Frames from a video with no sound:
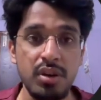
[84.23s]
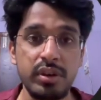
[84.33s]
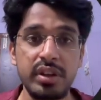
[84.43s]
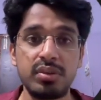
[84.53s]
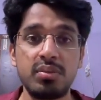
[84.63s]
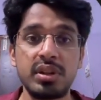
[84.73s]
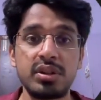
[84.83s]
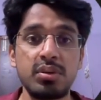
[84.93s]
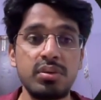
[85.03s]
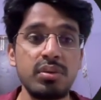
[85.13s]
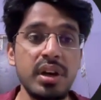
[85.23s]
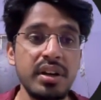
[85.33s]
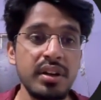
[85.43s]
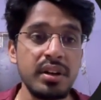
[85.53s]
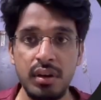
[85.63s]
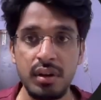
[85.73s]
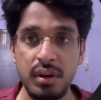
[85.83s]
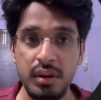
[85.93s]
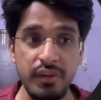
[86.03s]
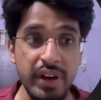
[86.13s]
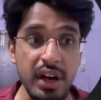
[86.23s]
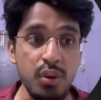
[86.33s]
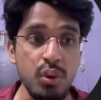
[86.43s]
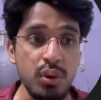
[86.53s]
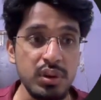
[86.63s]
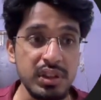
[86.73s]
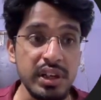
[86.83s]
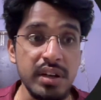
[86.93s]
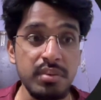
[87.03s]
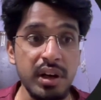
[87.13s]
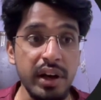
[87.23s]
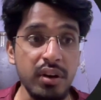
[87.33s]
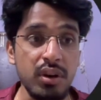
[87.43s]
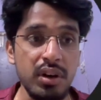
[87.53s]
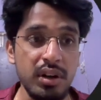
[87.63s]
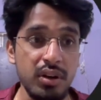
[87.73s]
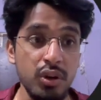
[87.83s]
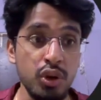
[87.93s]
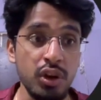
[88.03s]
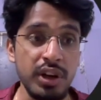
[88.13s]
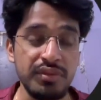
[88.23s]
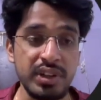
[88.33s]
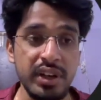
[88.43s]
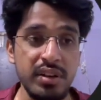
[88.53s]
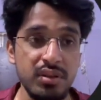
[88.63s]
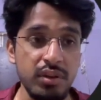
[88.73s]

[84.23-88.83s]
Okay, so once you do that, we can go to this debug icon on your left side.